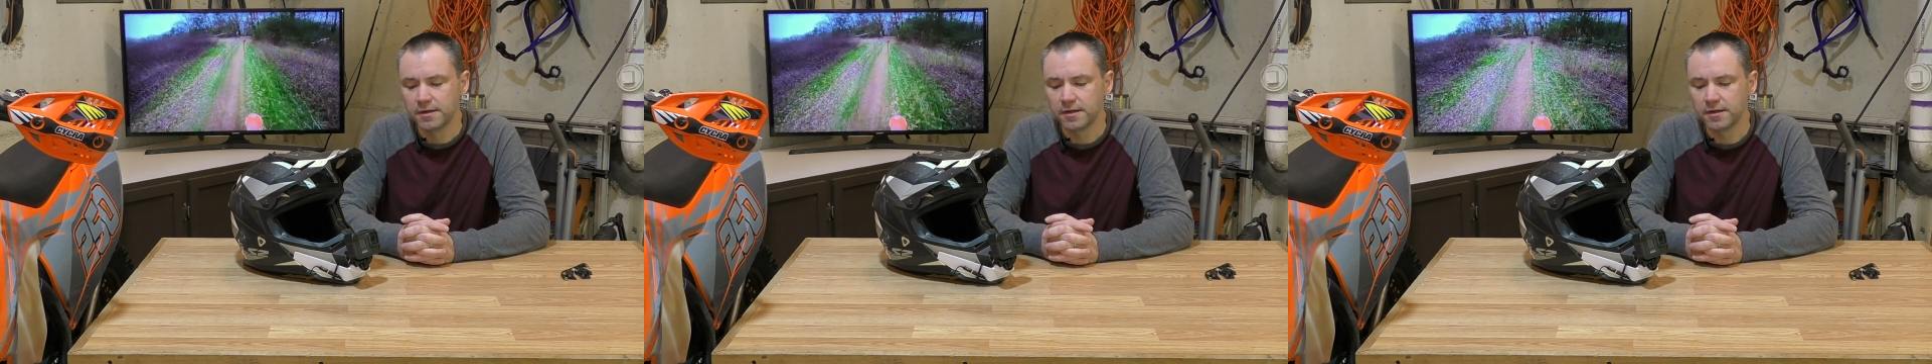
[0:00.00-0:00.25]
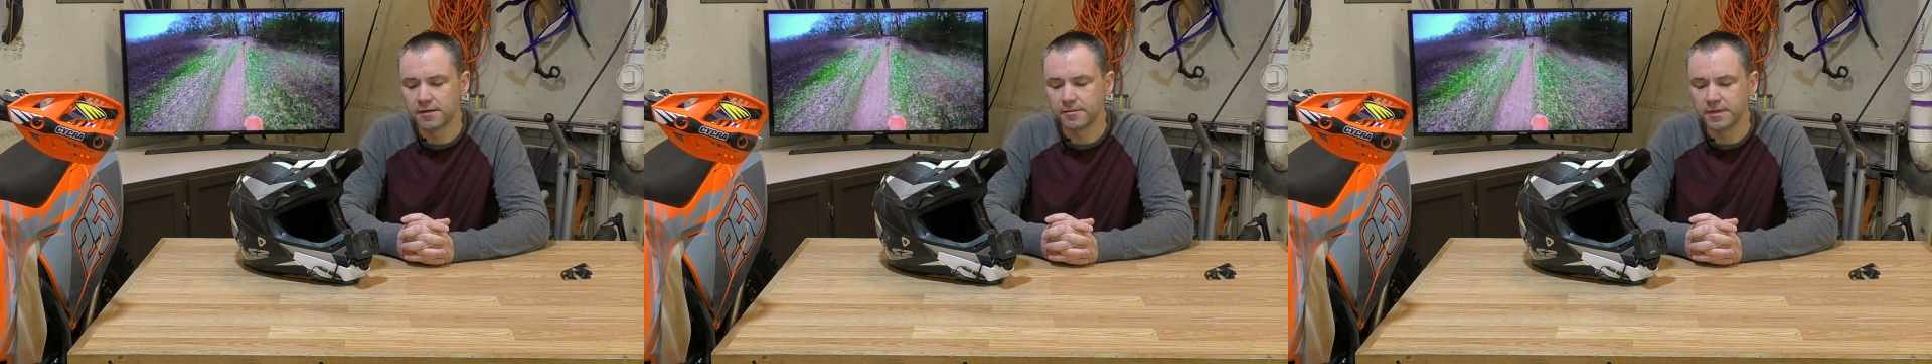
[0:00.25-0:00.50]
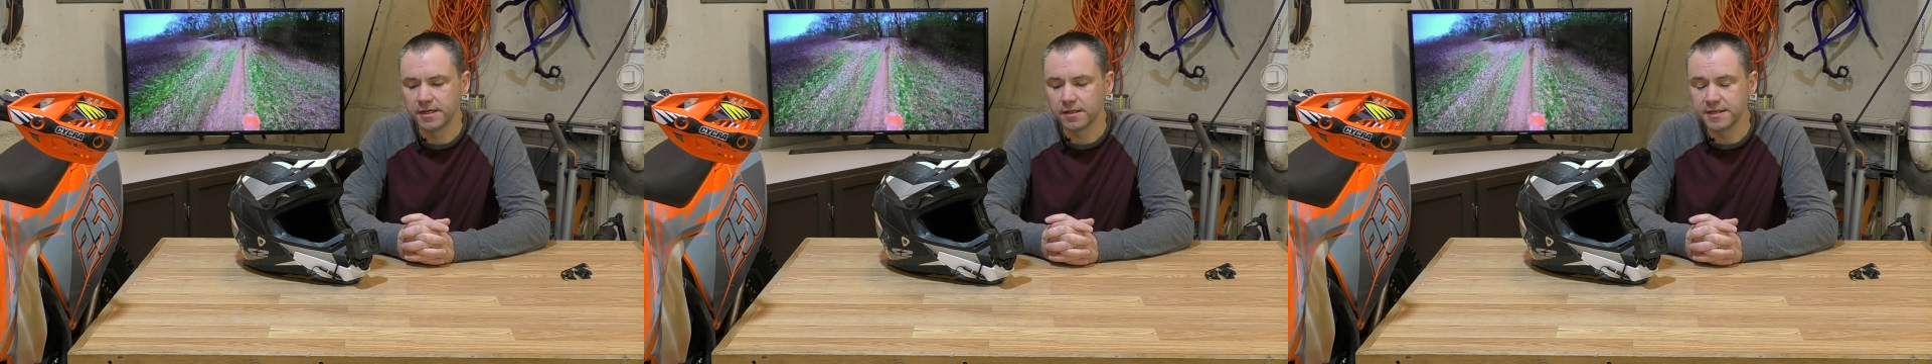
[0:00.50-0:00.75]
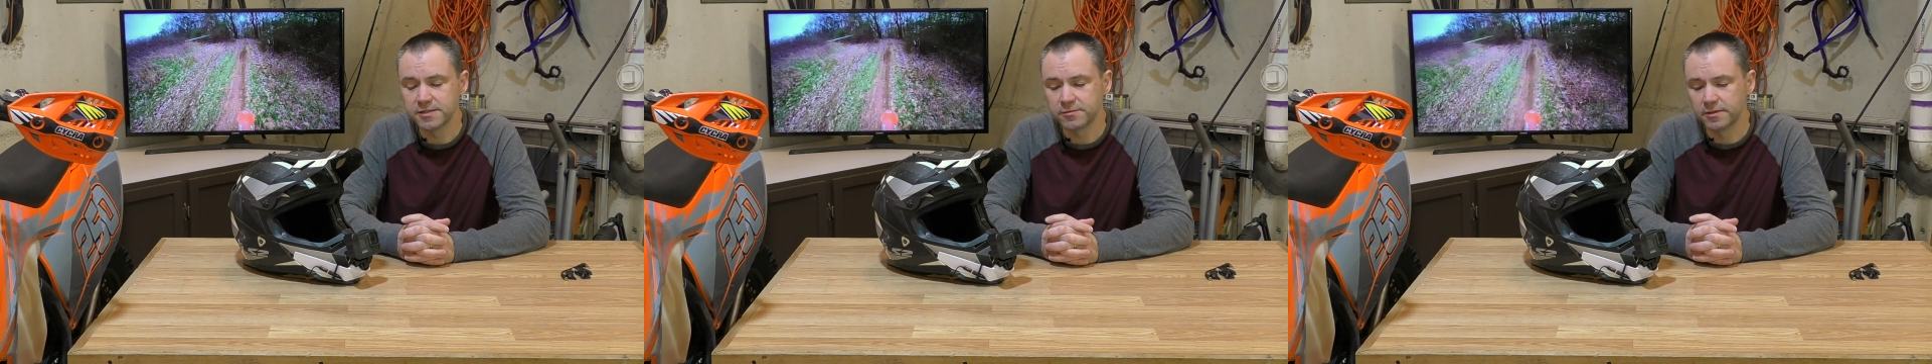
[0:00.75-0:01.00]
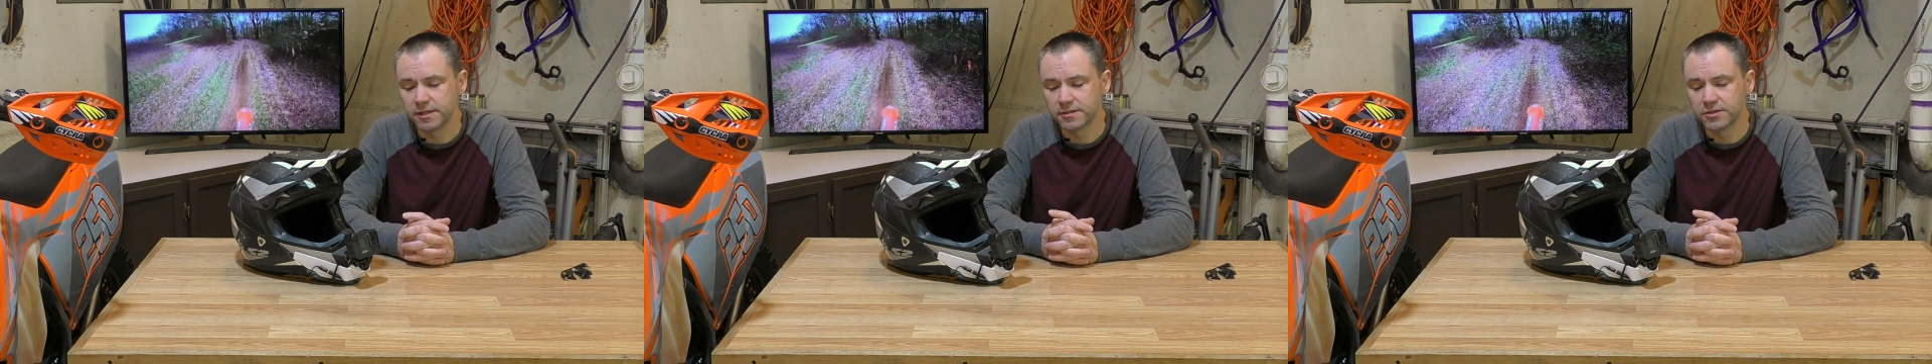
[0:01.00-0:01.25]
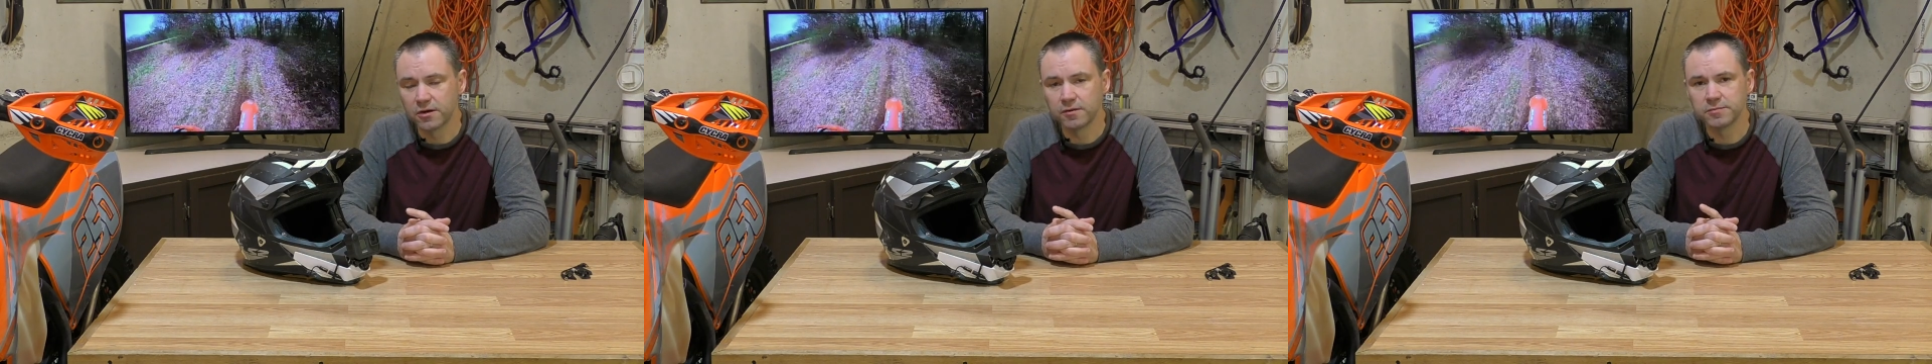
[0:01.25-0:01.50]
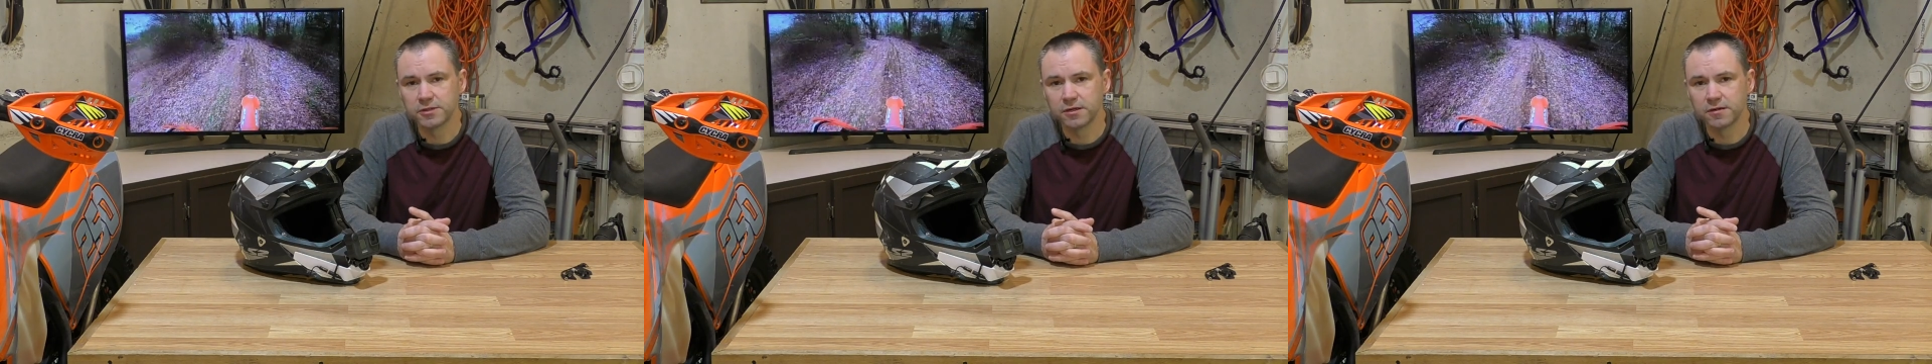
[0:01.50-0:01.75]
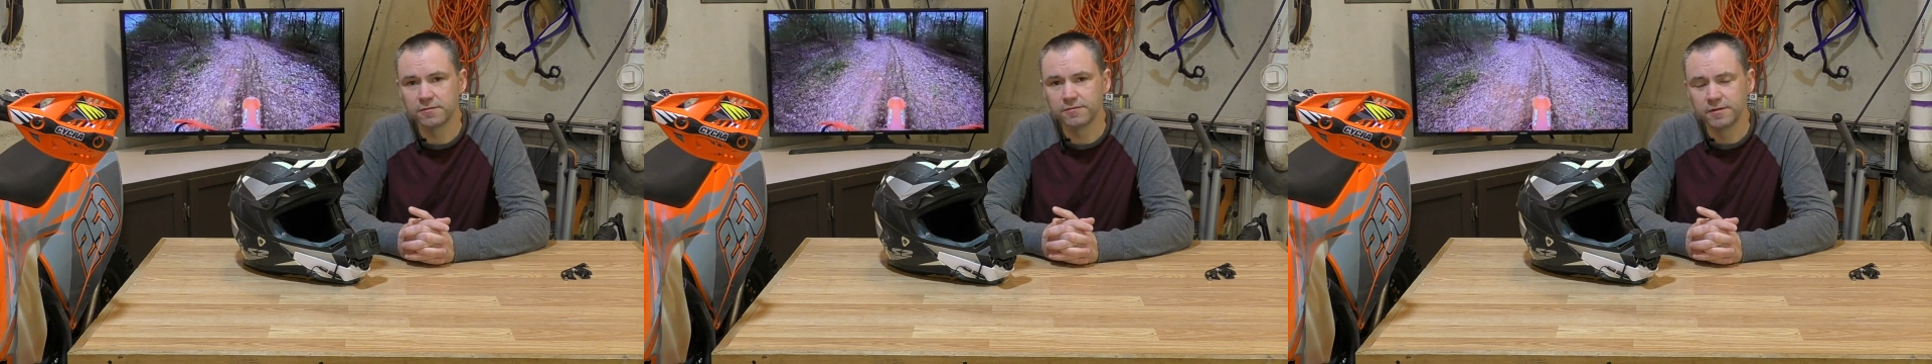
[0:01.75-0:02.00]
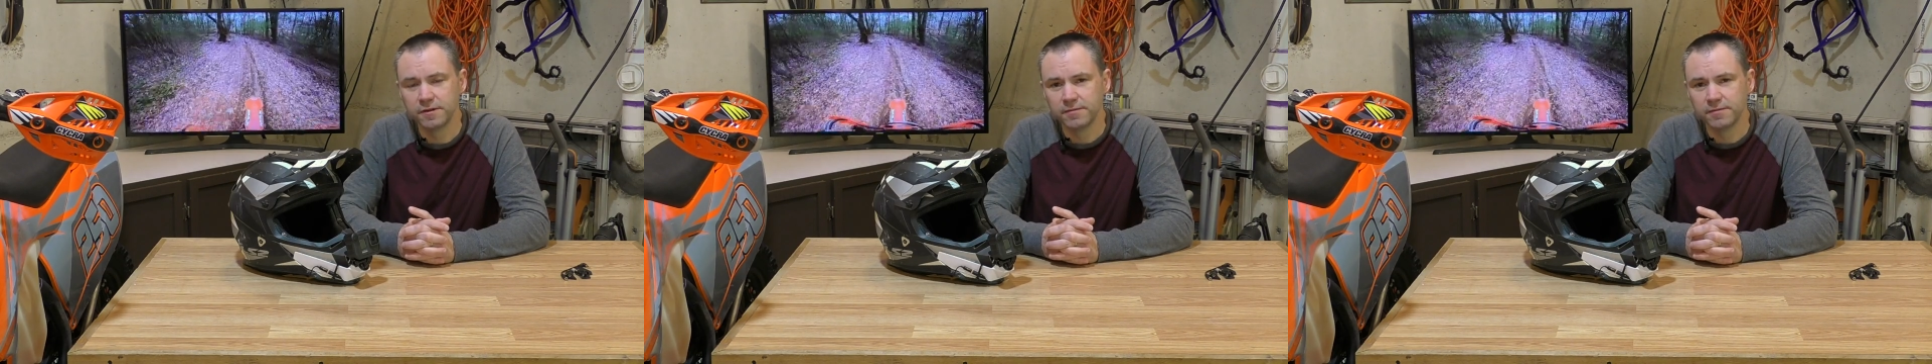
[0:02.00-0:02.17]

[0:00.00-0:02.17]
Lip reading: at least in terms of